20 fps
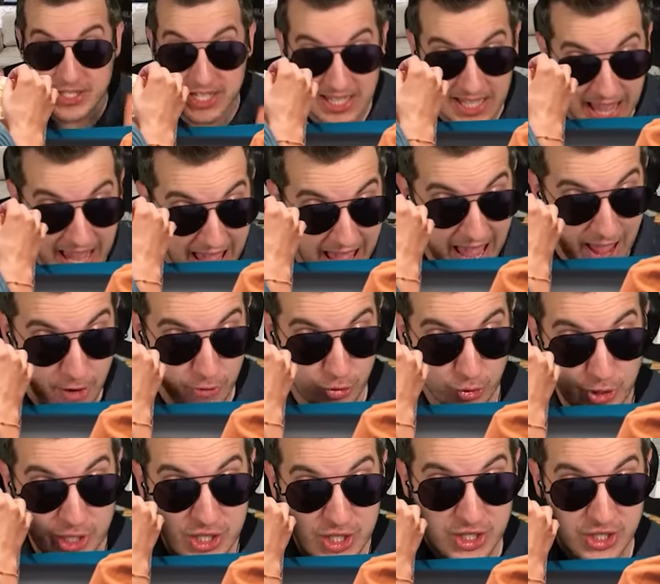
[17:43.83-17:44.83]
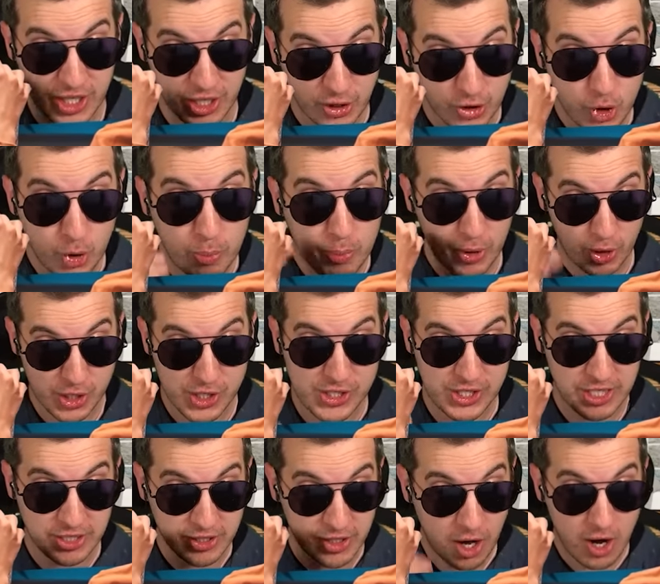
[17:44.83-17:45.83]
Listen, every single
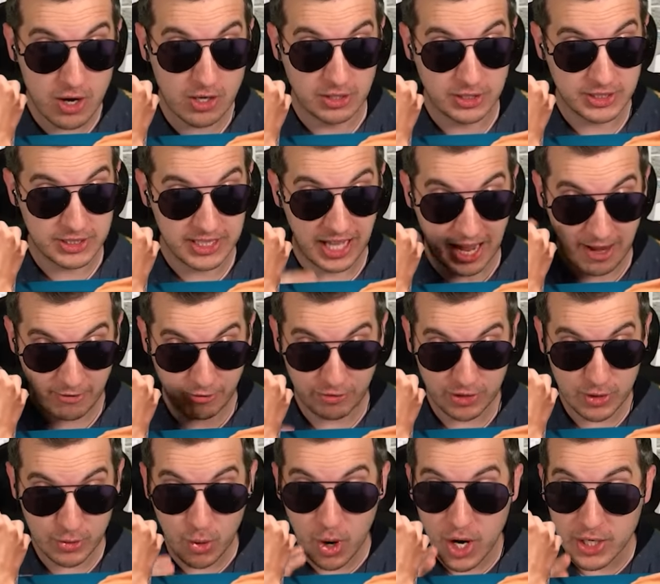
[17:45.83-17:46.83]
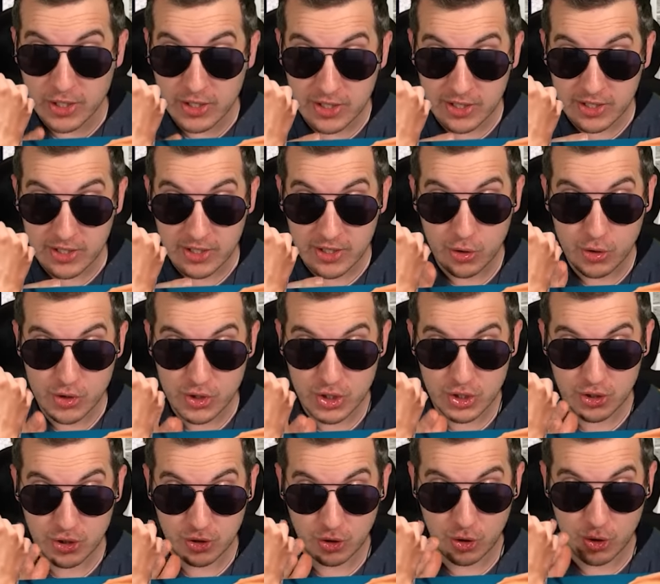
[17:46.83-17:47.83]
person knows. Everyone
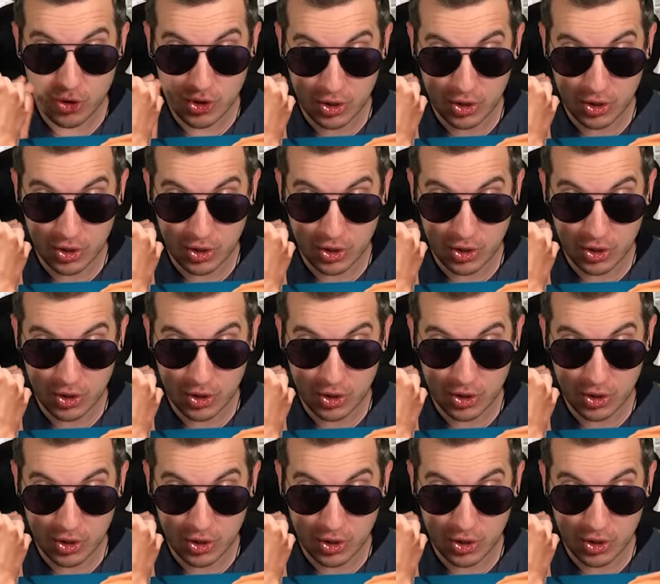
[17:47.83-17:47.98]
who's